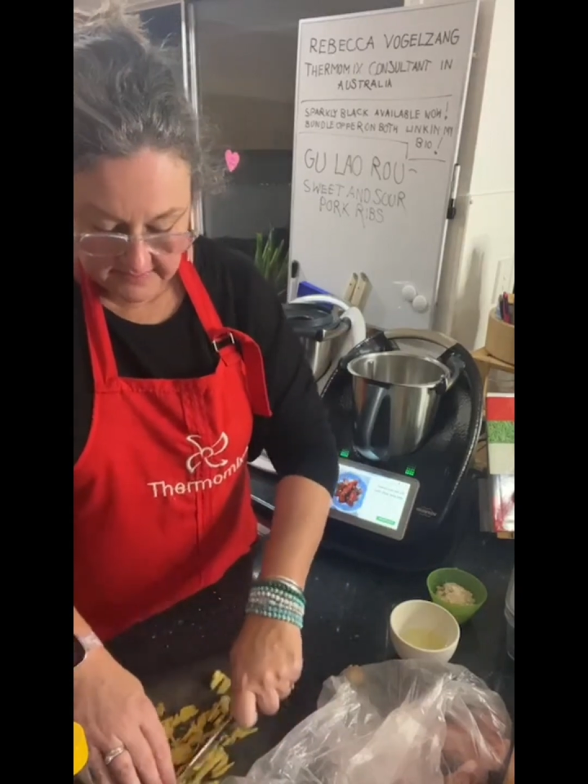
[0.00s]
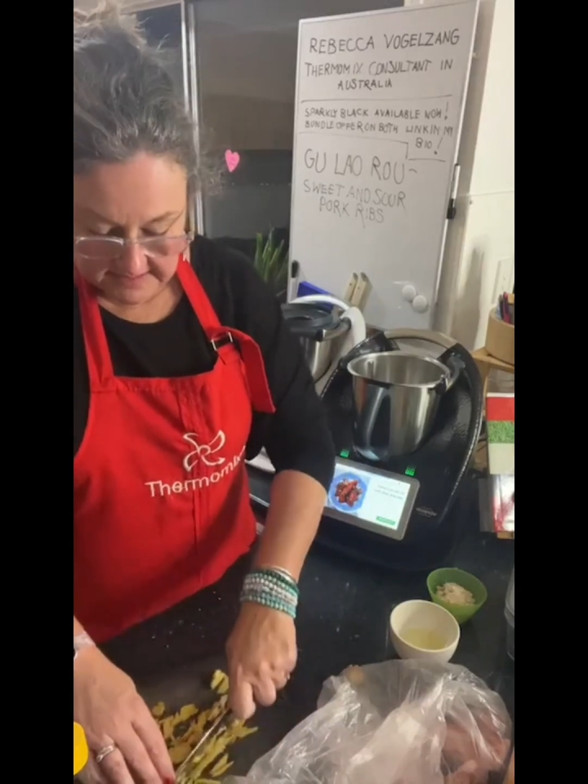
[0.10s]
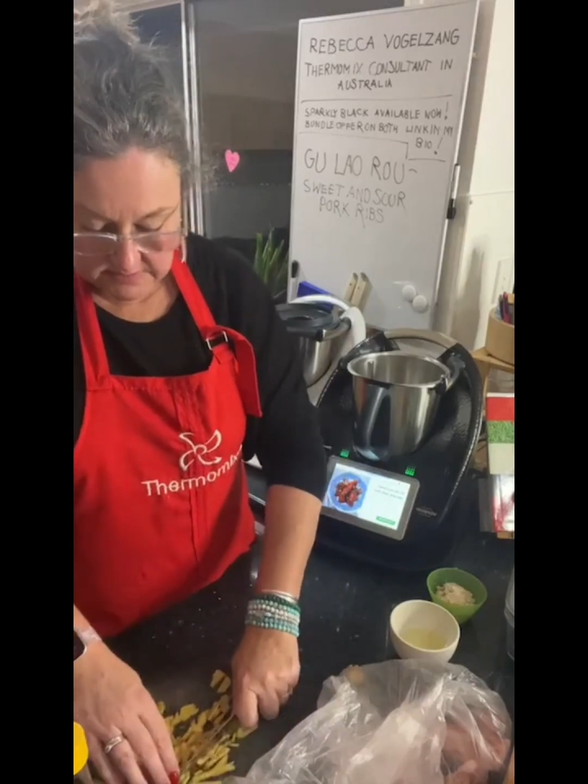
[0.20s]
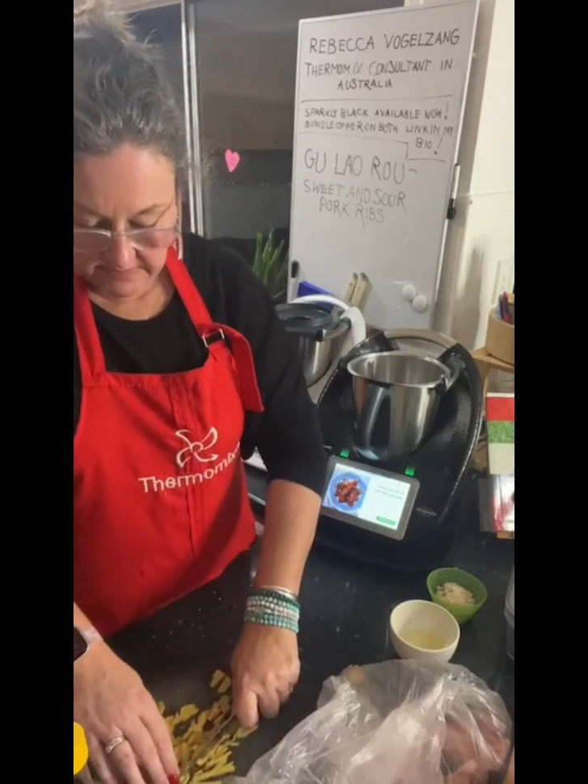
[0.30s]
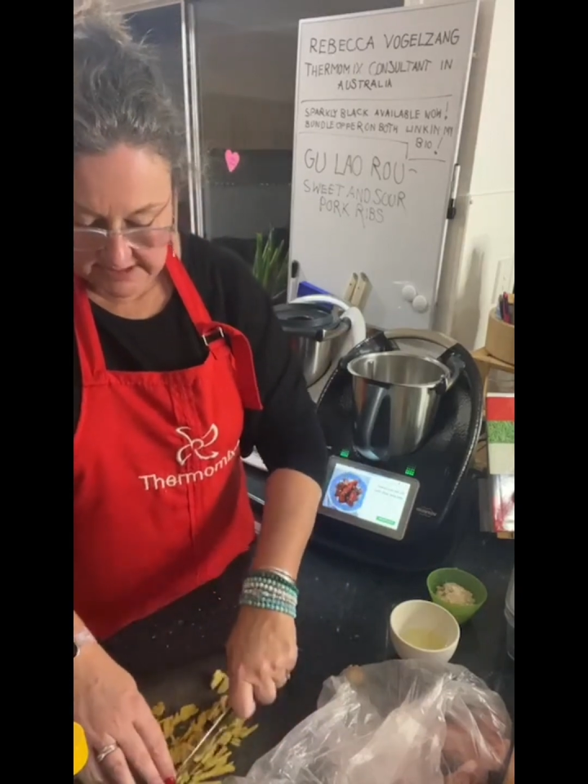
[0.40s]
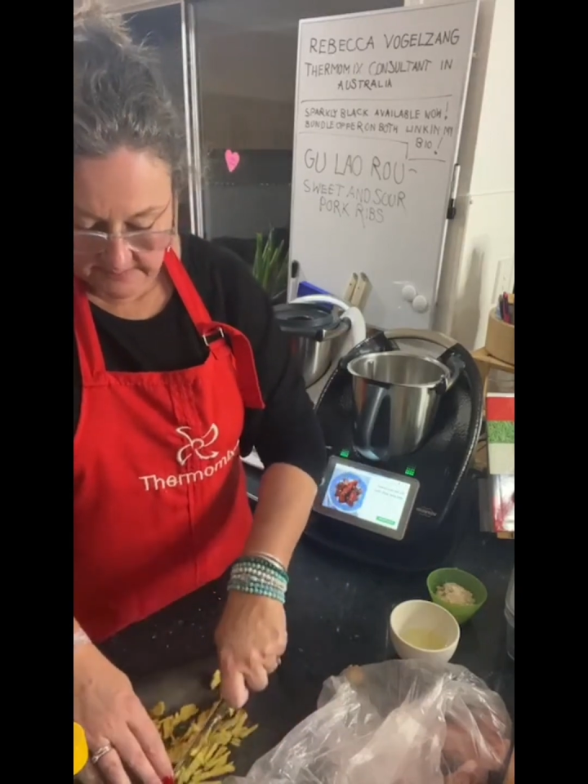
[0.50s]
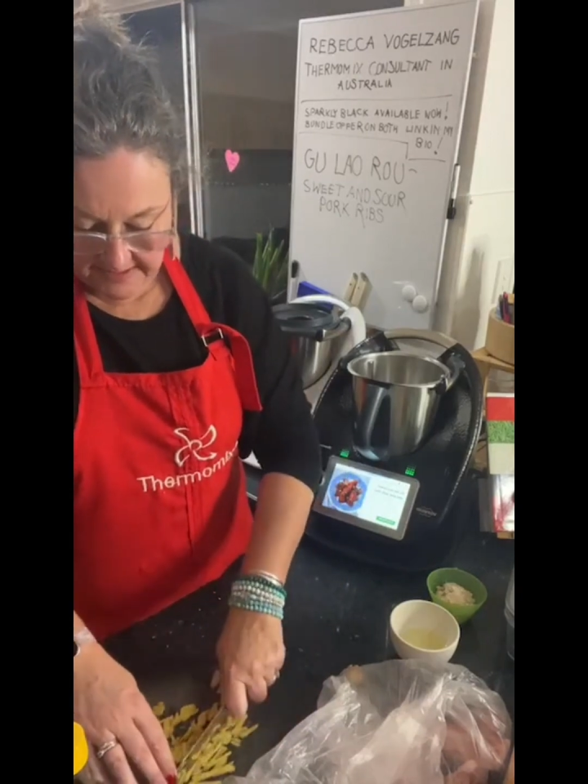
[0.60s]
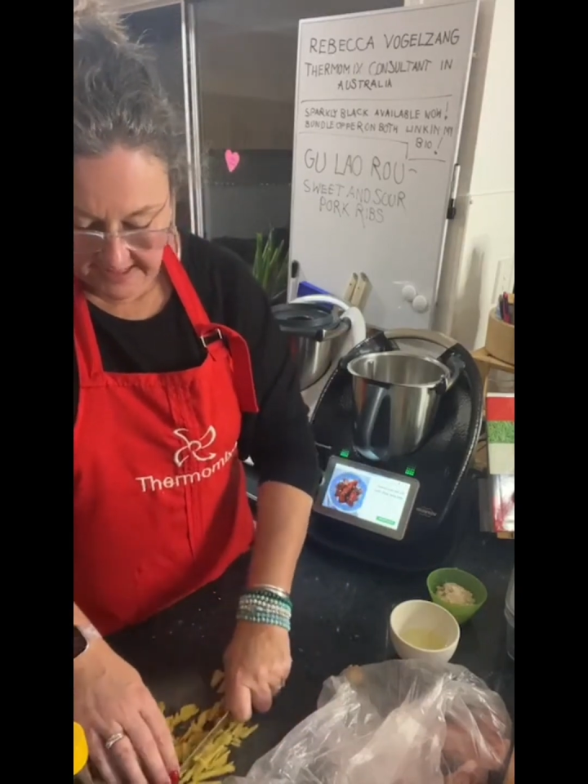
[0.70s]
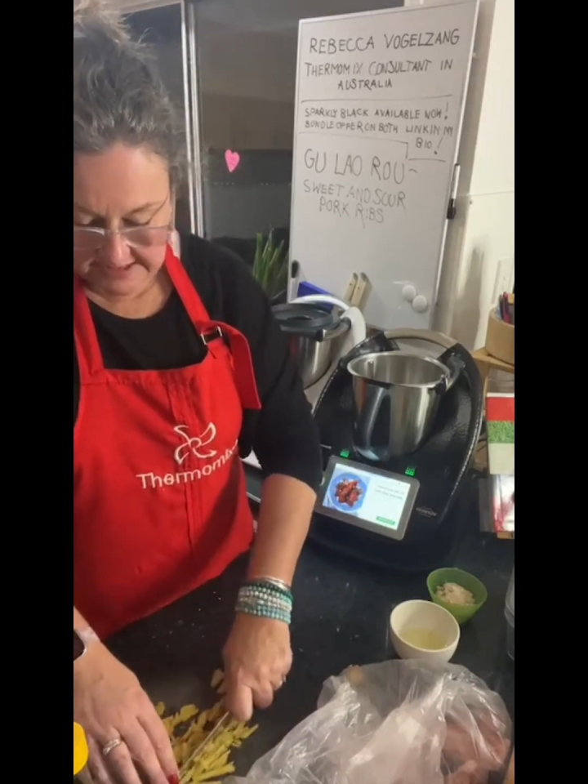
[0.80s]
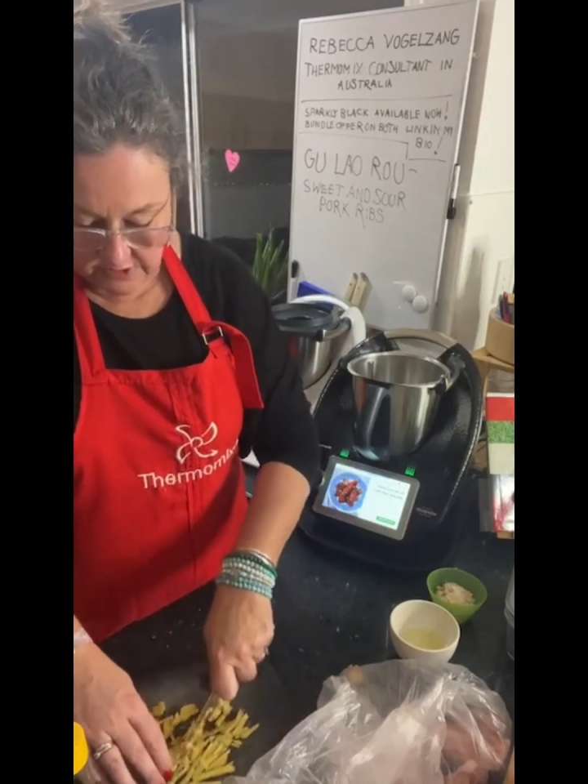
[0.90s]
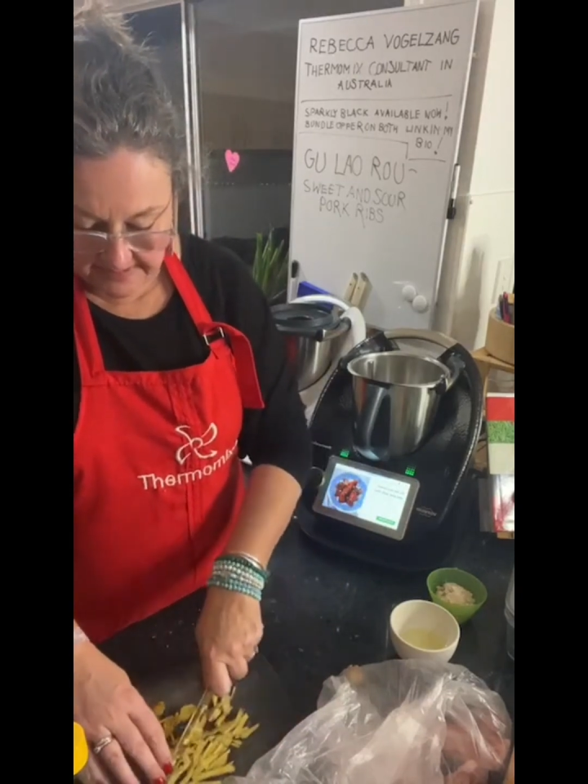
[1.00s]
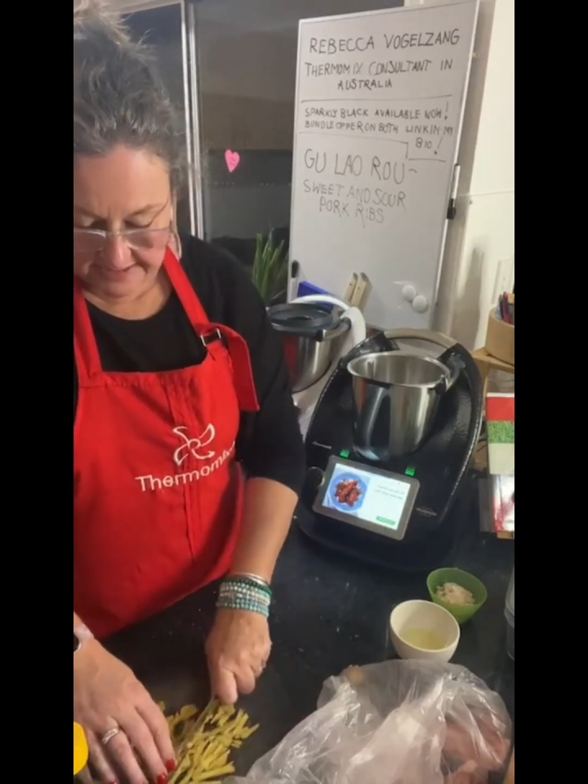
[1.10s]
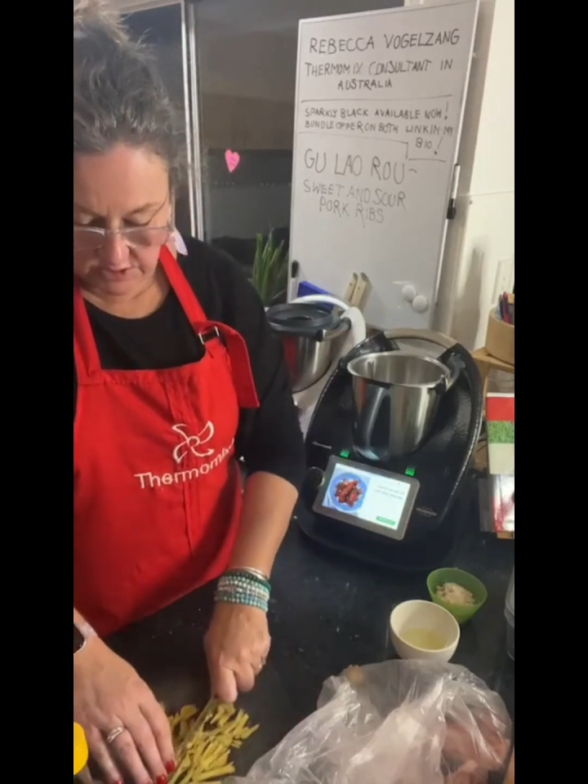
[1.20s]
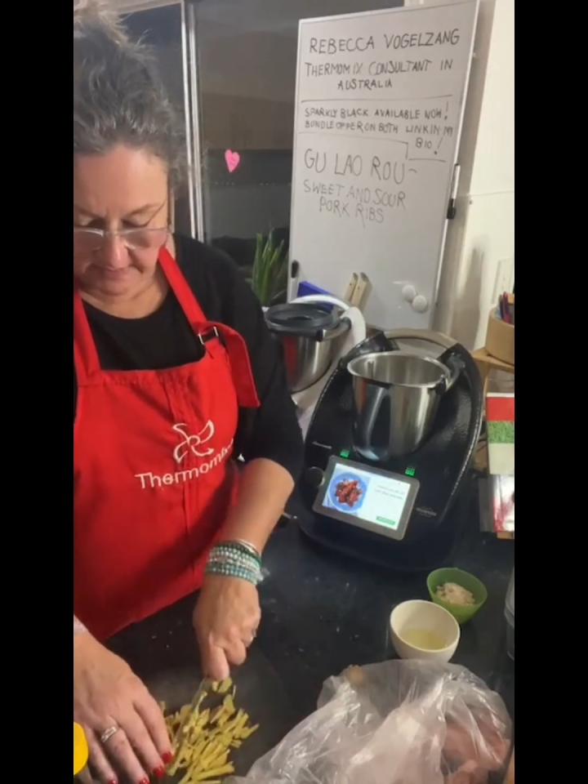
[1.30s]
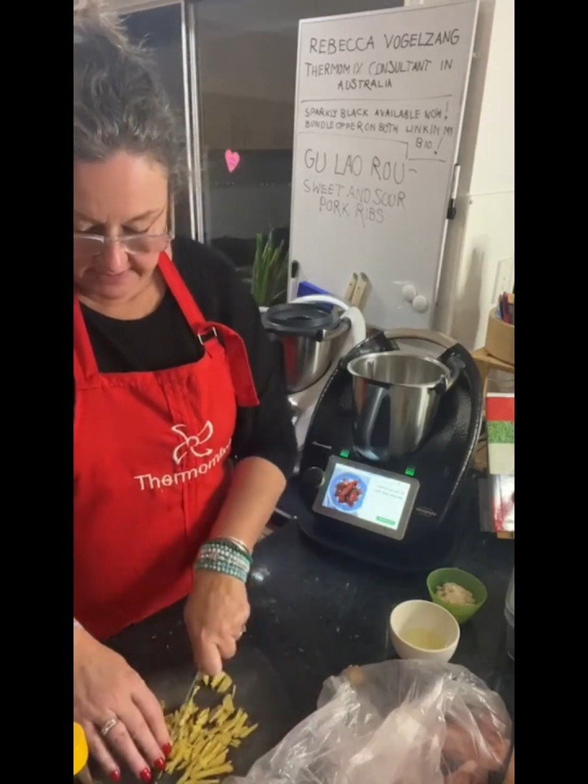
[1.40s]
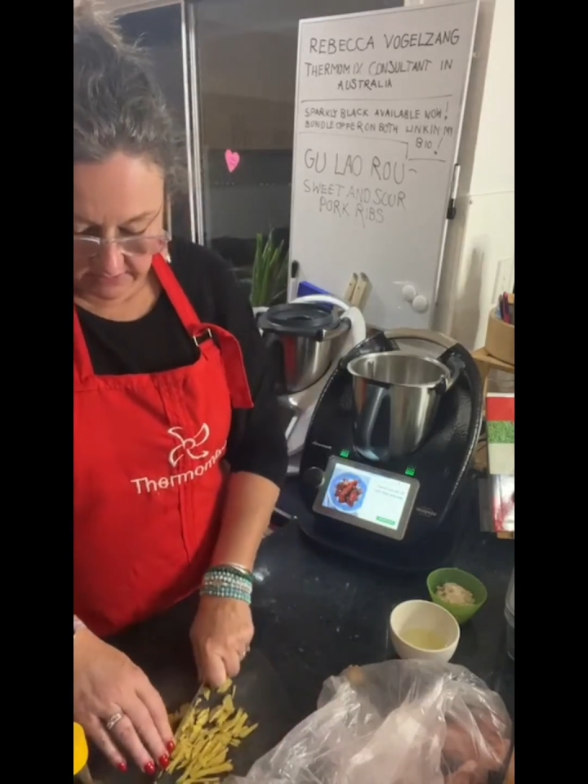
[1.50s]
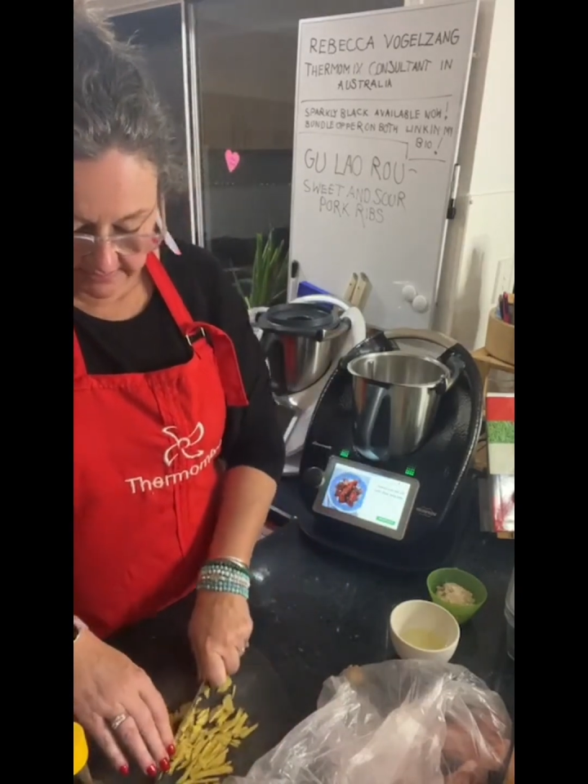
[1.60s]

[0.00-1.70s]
This recipe asks for about 20